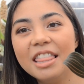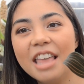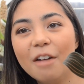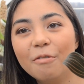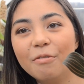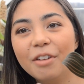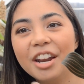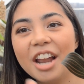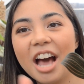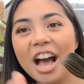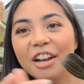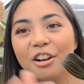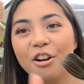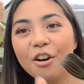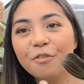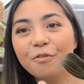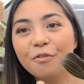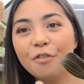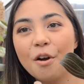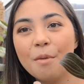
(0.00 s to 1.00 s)
That one I
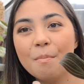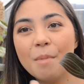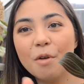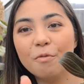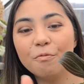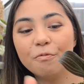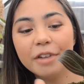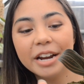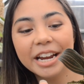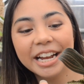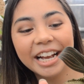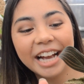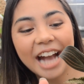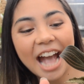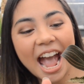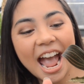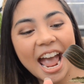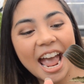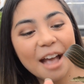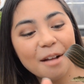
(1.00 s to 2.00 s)
got from Rick
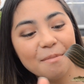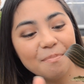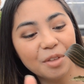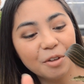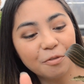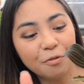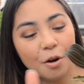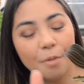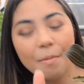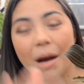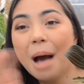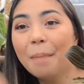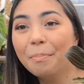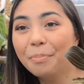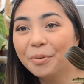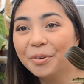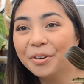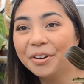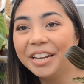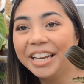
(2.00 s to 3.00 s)
and from
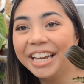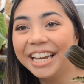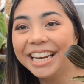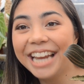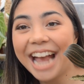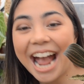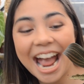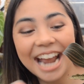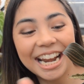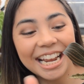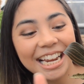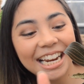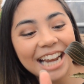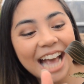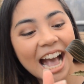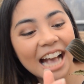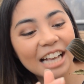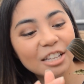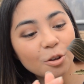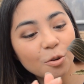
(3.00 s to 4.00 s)
Uprooted, and it
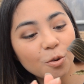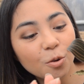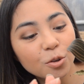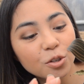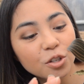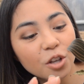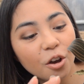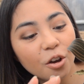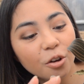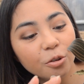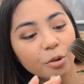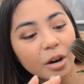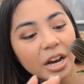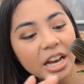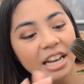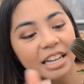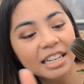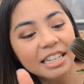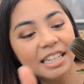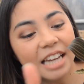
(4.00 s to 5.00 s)
has also
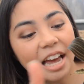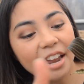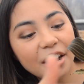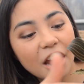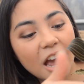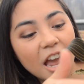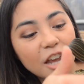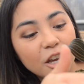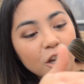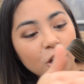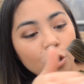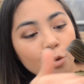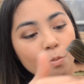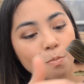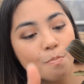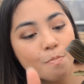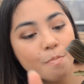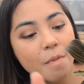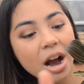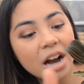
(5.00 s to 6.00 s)
done a
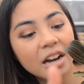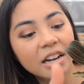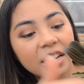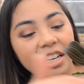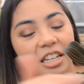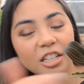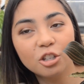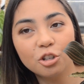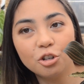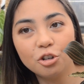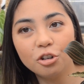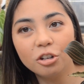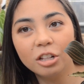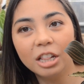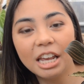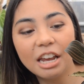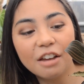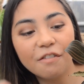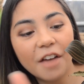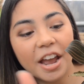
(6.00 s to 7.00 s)
humongous new
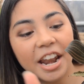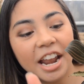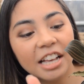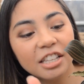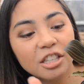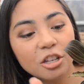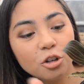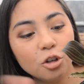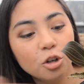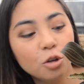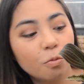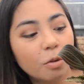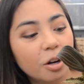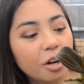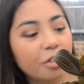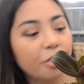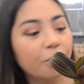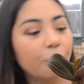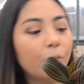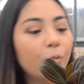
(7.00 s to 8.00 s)
leaf and has a new one
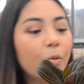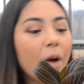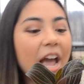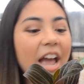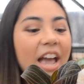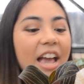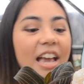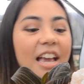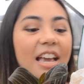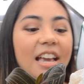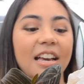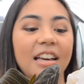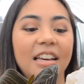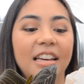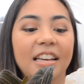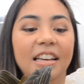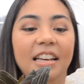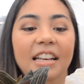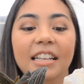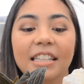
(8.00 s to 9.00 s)
on the way.
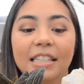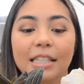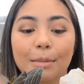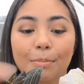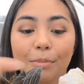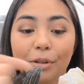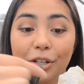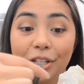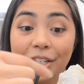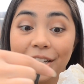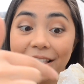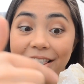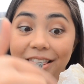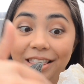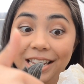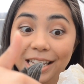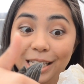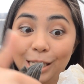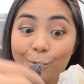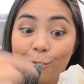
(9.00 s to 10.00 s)
Similar to
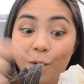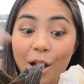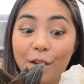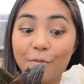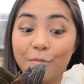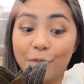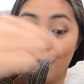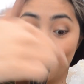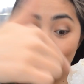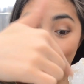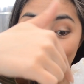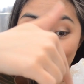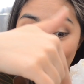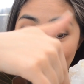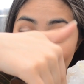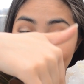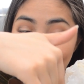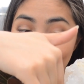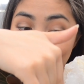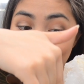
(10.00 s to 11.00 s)
this one, we also
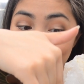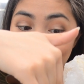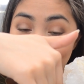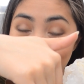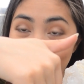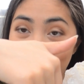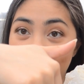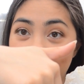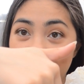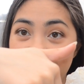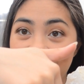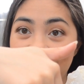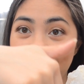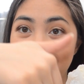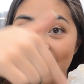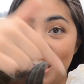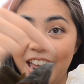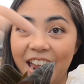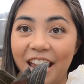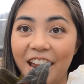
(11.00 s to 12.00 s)
have a new leaf in
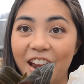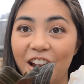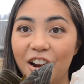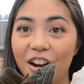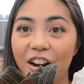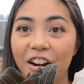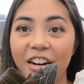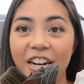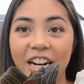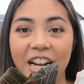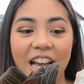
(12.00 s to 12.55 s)
there.